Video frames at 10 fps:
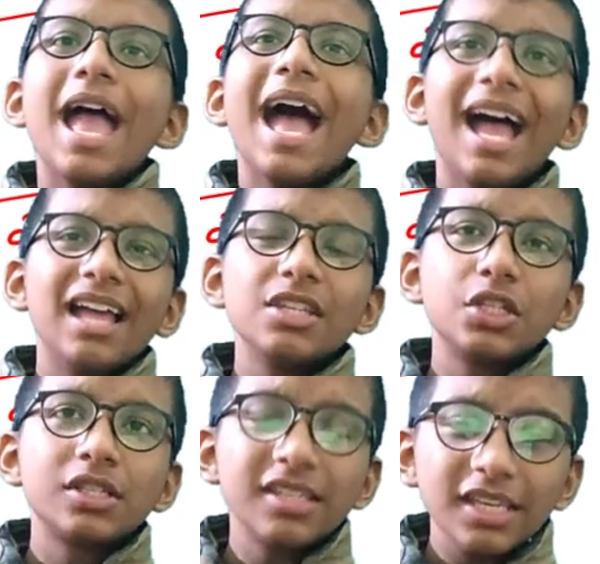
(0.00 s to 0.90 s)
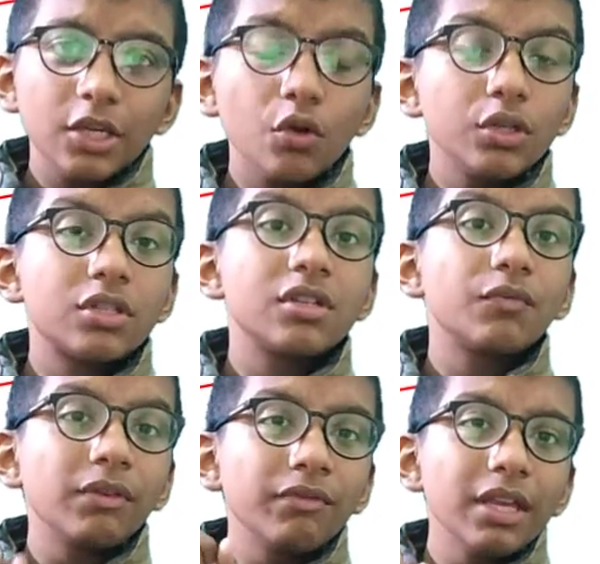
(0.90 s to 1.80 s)
And see,
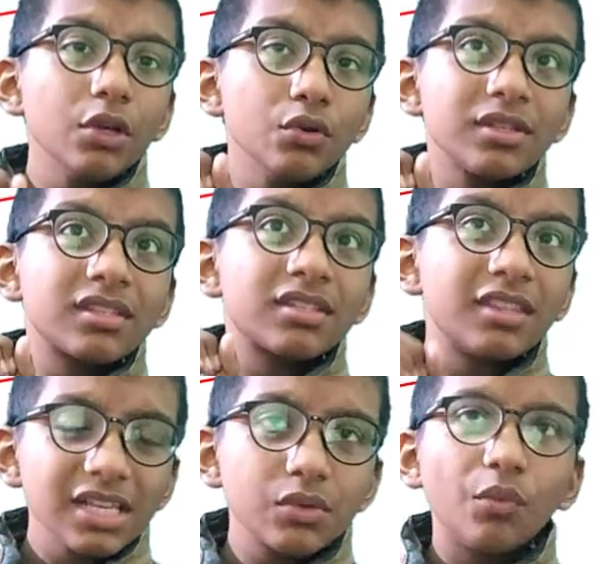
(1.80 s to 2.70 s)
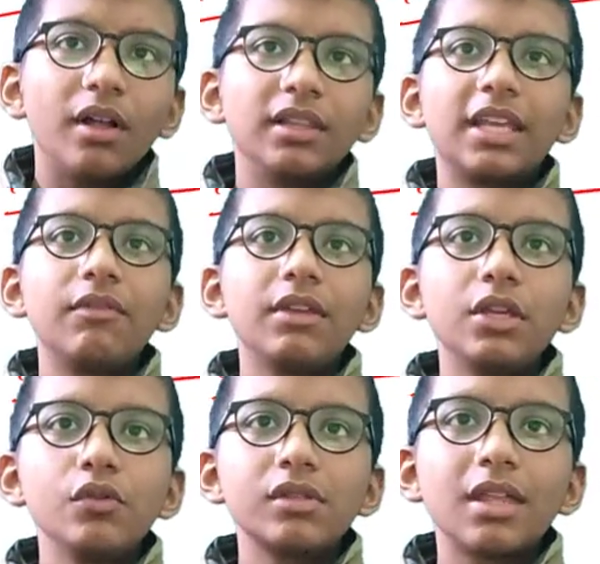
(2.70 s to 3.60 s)
we use this only,
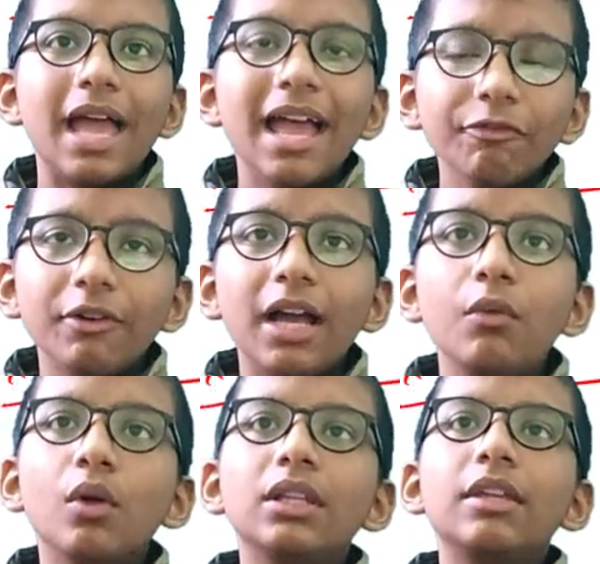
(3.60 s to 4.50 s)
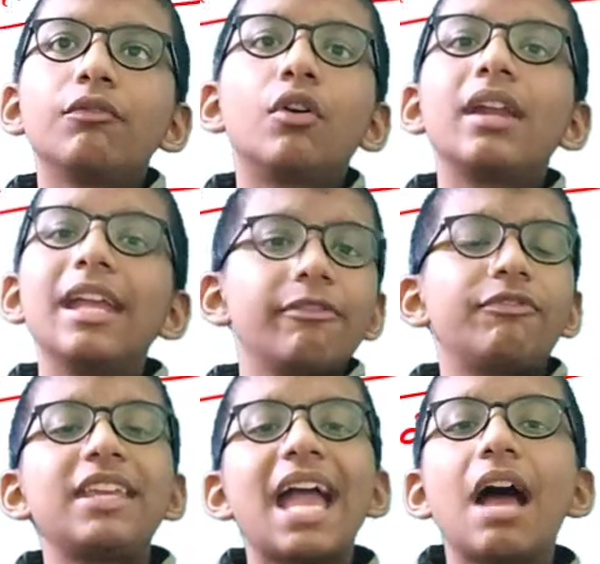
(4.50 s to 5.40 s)
we use the fi only for if
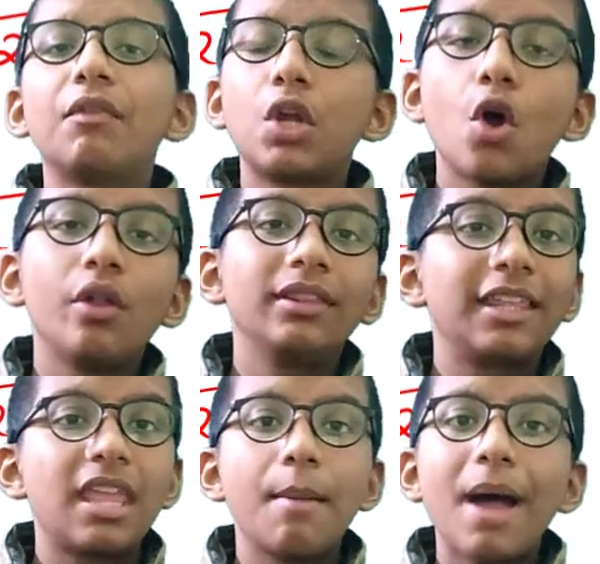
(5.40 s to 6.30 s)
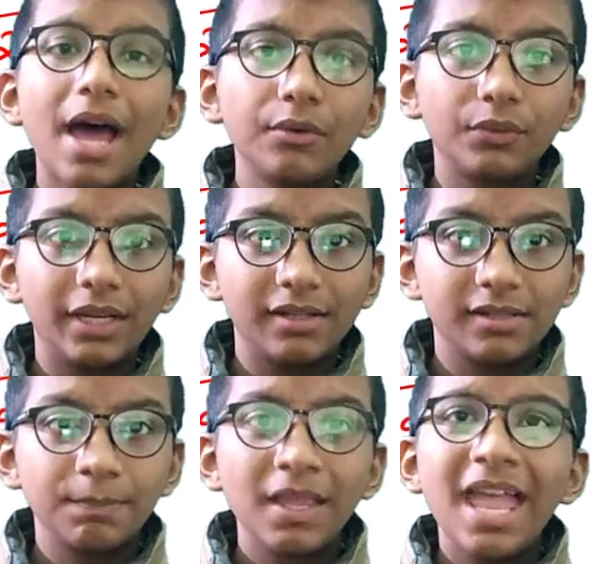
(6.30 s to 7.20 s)
we have a non-linear
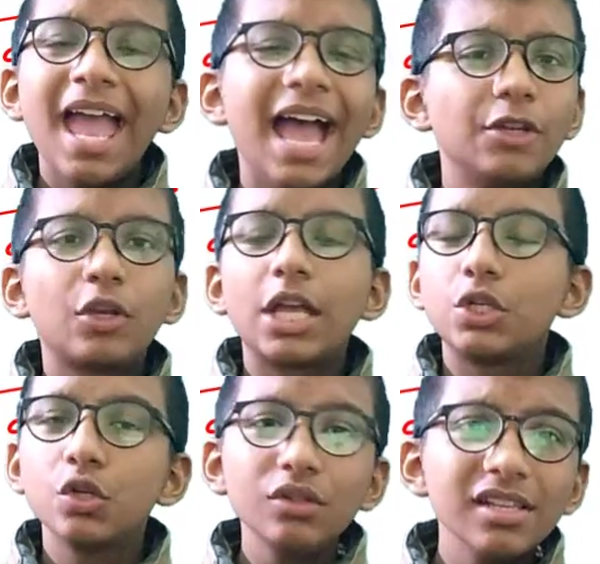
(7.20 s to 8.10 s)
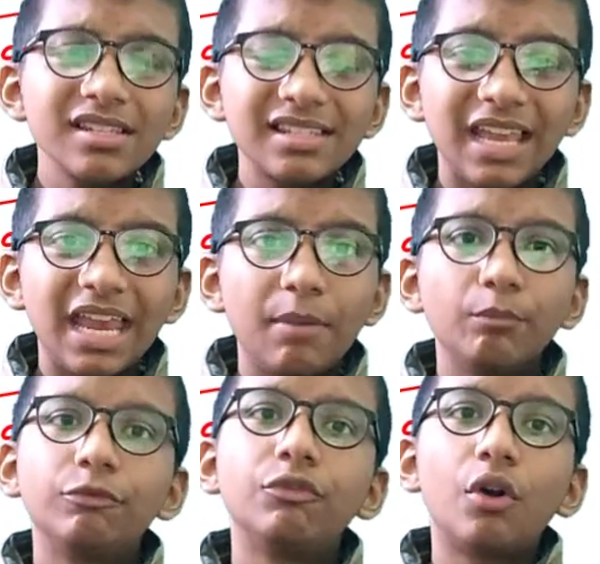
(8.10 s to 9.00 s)
boundaries. And you can do the
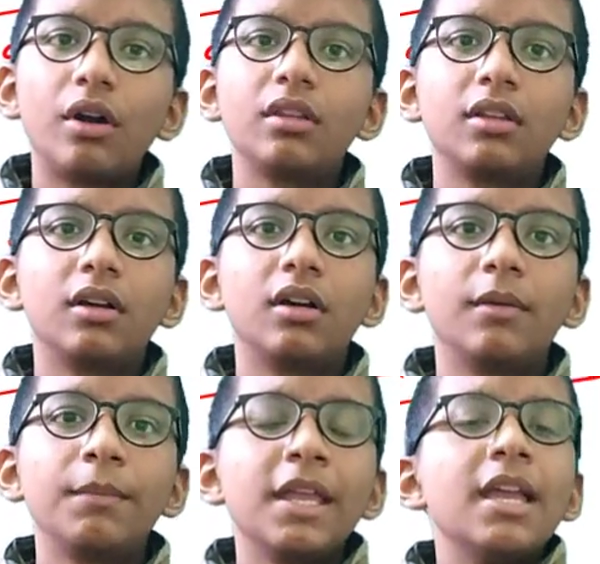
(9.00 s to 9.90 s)
same for the